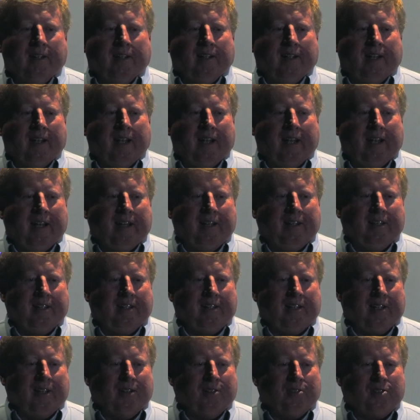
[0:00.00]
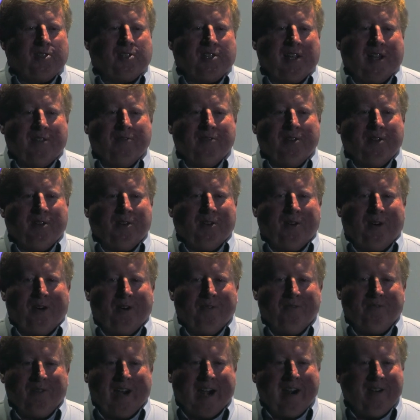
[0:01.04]
And the other 7 are all
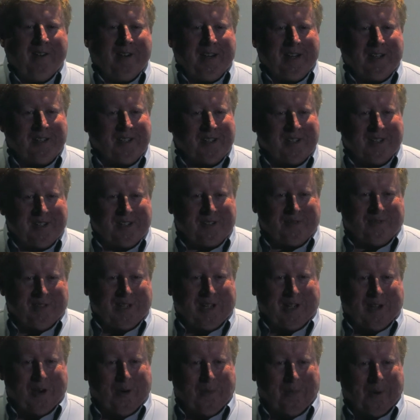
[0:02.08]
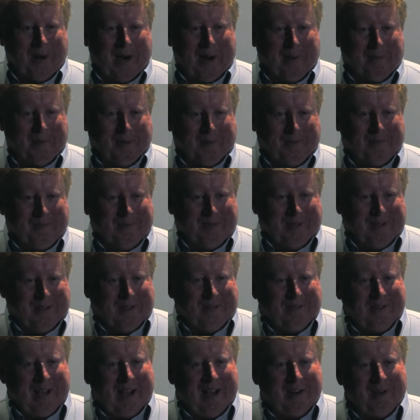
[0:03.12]
variants of this video problem
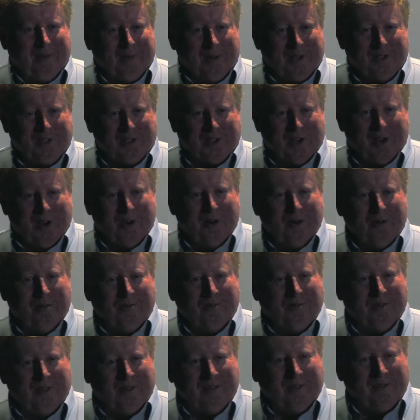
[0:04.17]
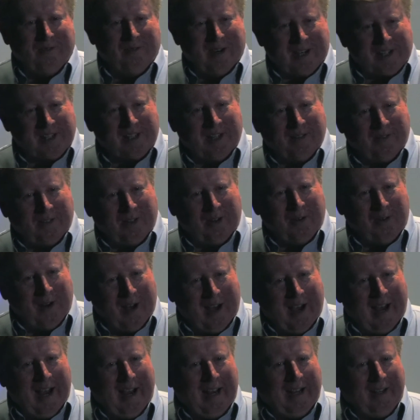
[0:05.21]
of how do we show Rec
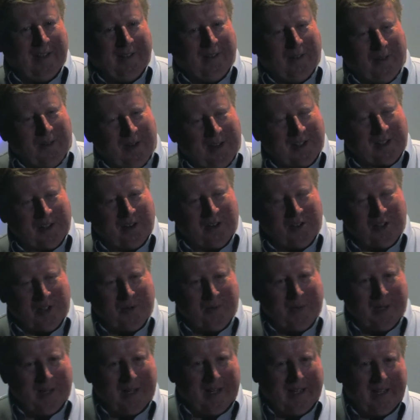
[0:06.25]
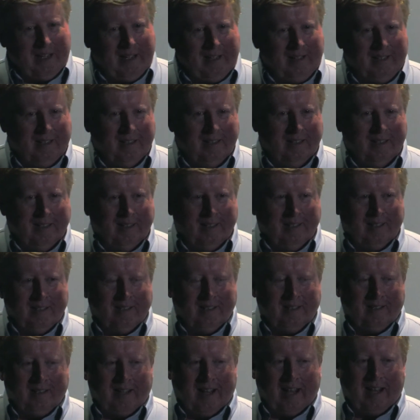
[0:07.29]
709 or sRGB
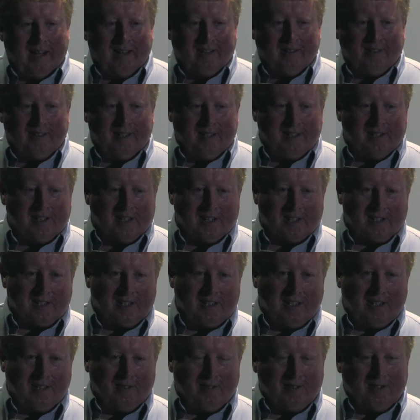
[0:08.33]
at D60 or